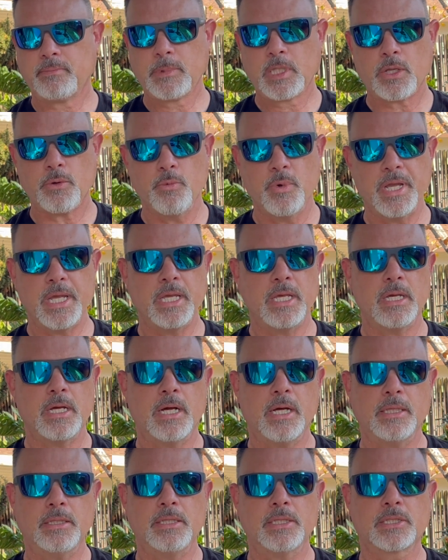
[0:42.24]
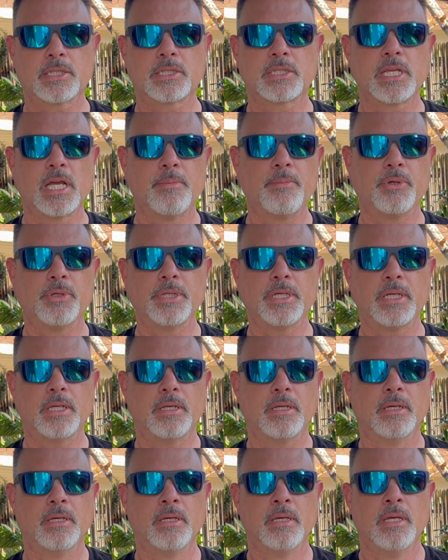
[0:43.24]
We disassembled it,
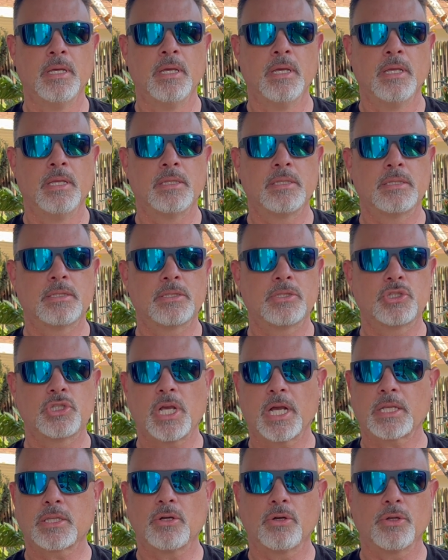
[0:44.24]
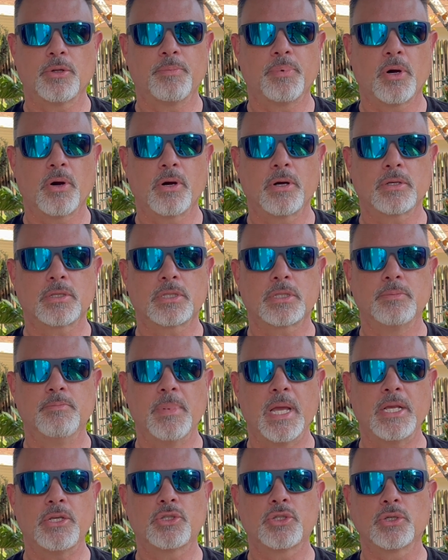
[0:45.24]
checked all the parts,
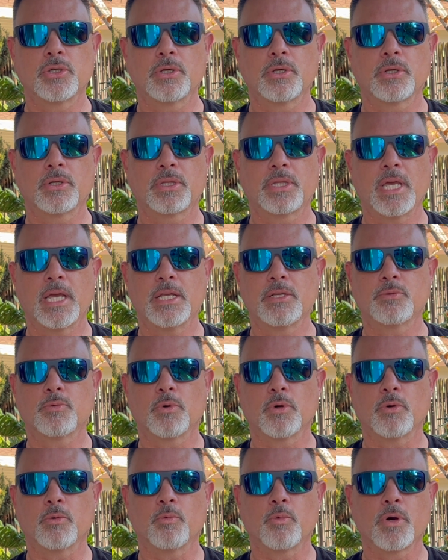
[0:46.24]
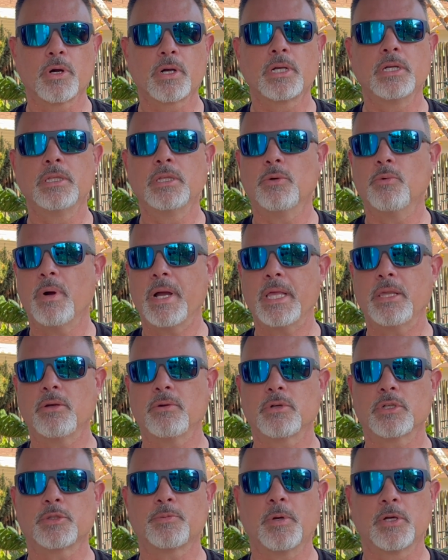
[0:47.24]
made sure things were working the way they were
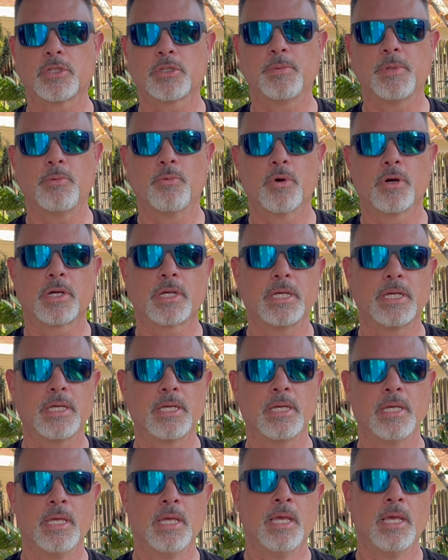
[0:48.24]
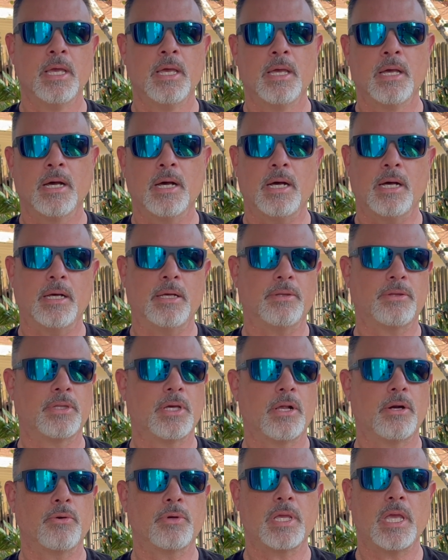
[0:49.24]
supposed to be working.
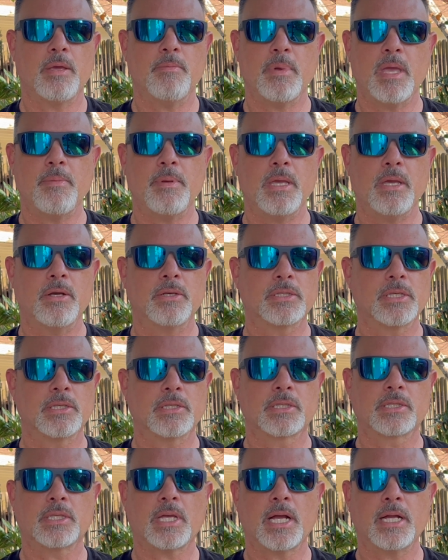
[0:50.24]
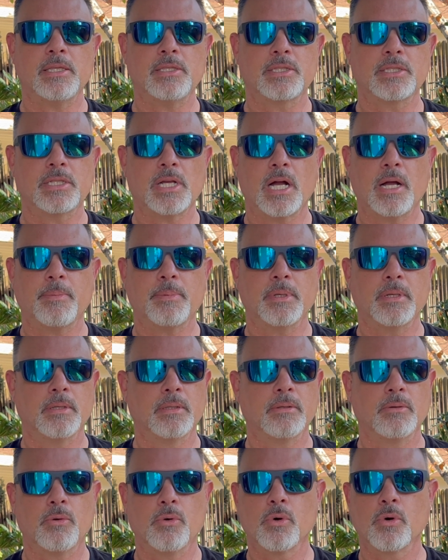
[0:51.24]
Thought, okay, maybe it's his slide stop
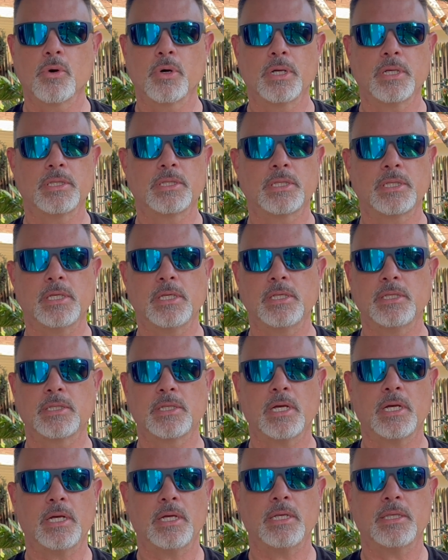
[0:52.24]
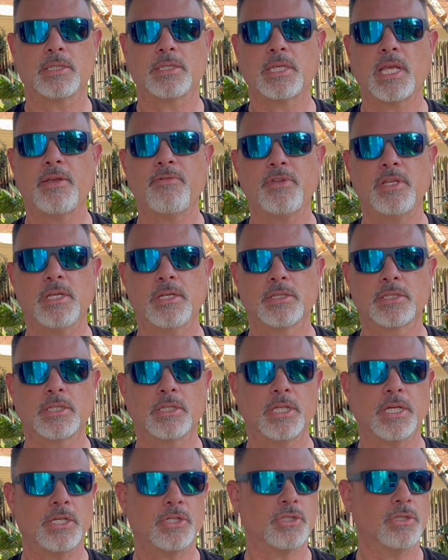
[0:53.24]
or it's his safety
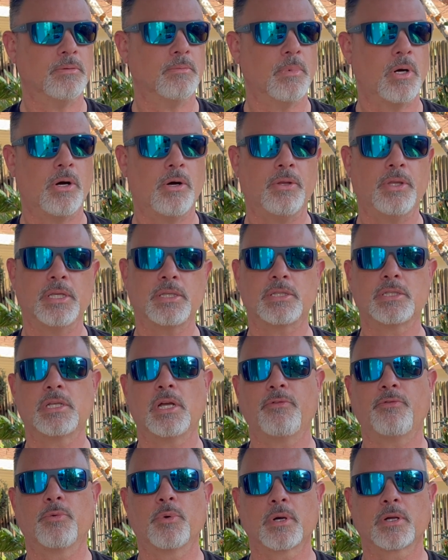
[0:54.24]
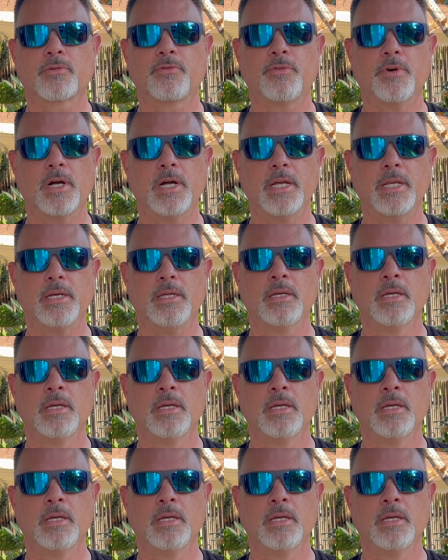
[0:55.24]
installation. All that stuff worked fine.